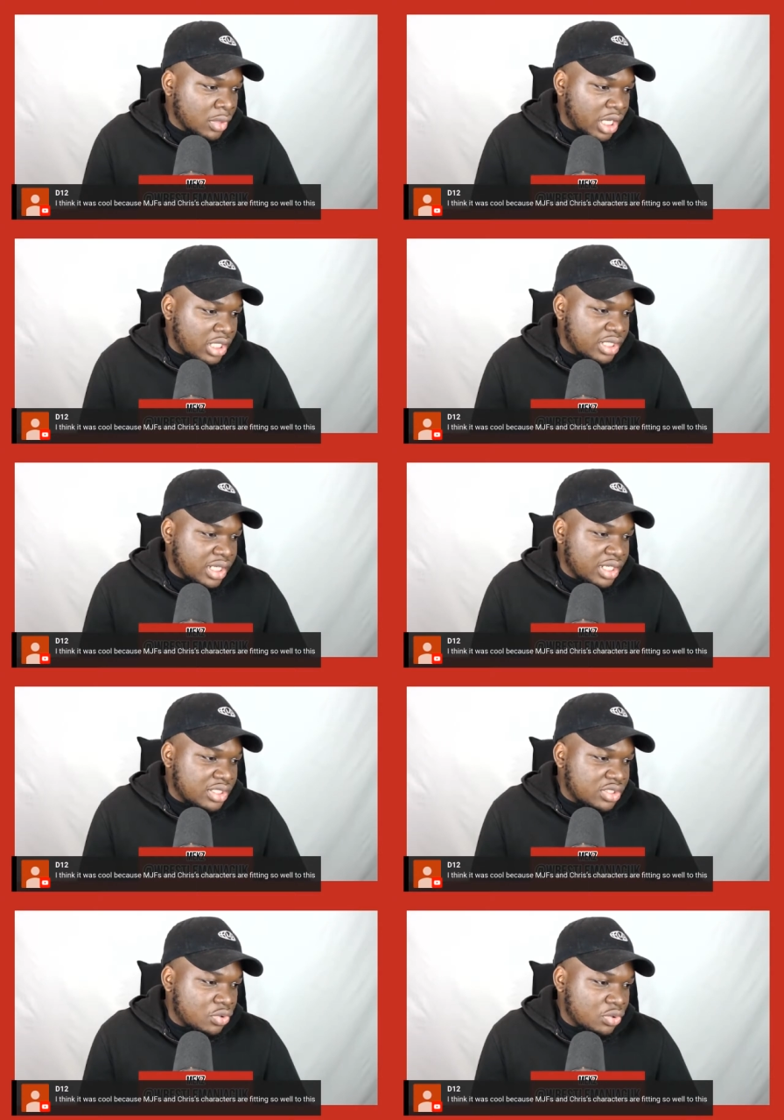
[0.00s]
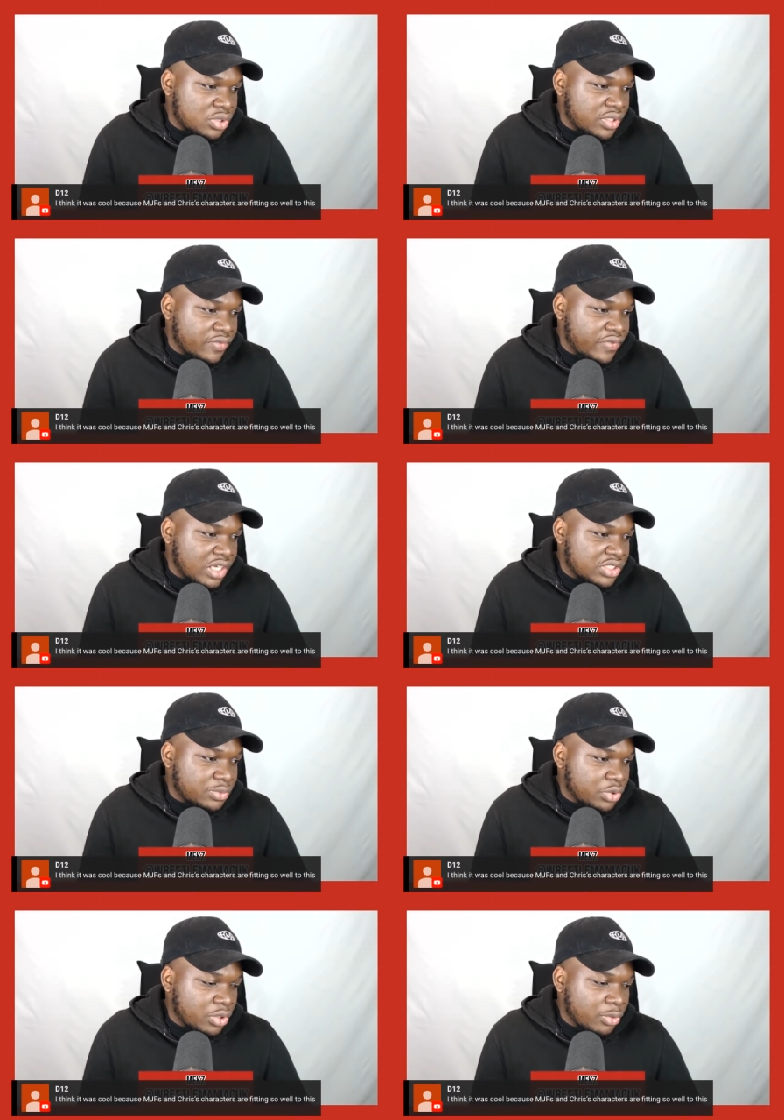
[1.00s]
Eddie Dennis taunting Flash
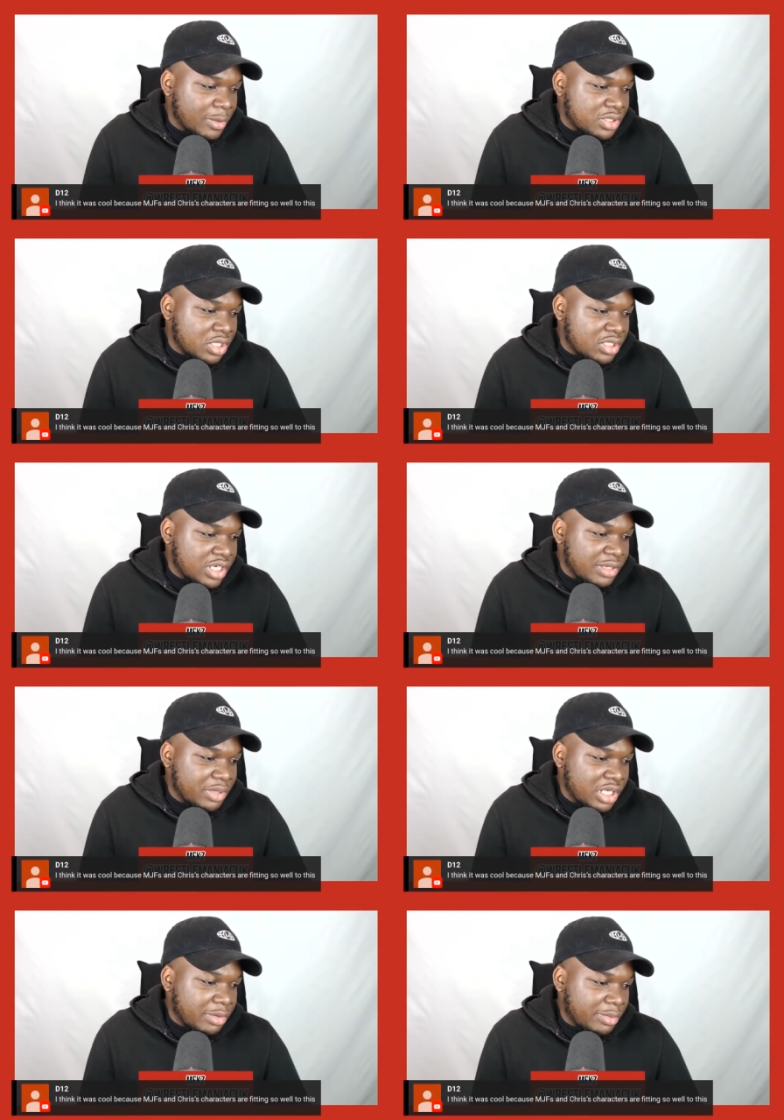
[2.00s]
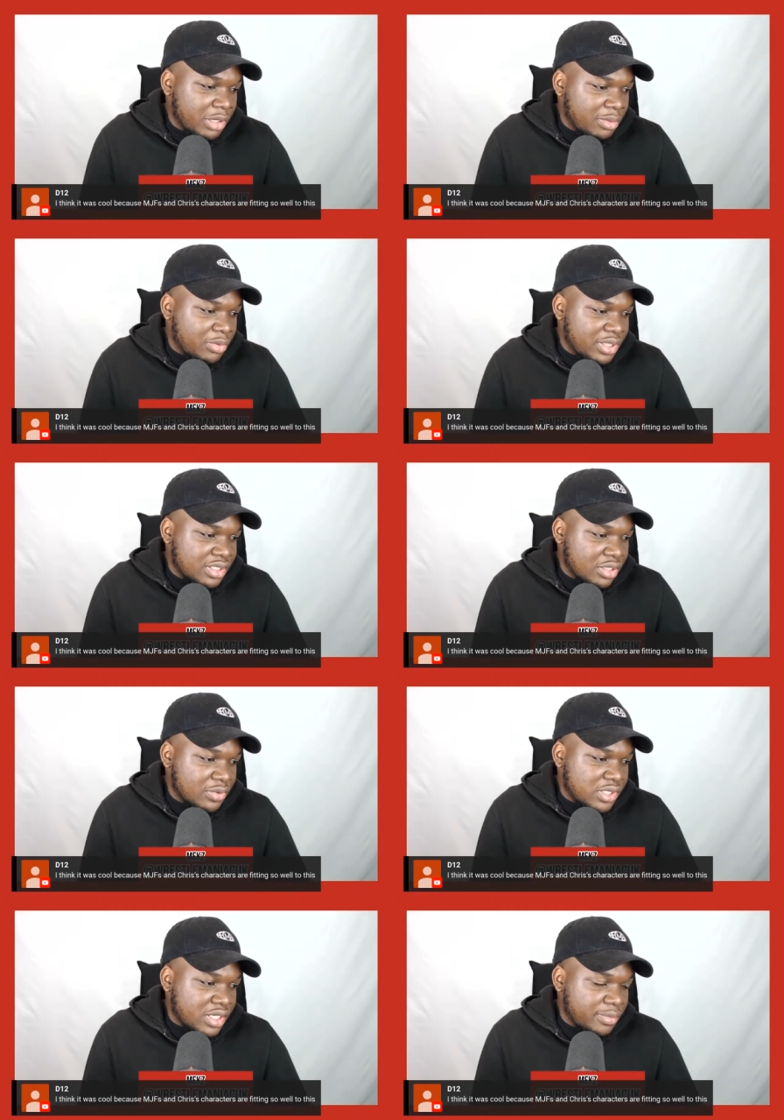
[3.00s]
Morgan Webster. Did he beat him up a couple of weeks ago?
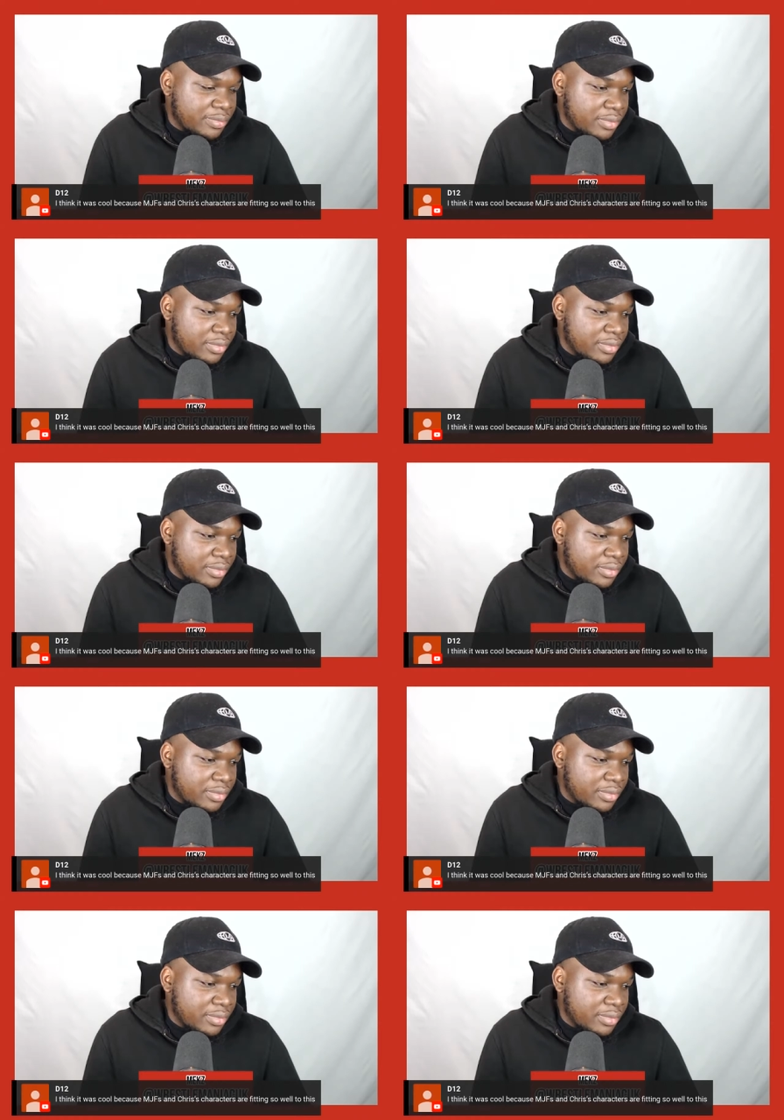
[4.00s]
Was it him?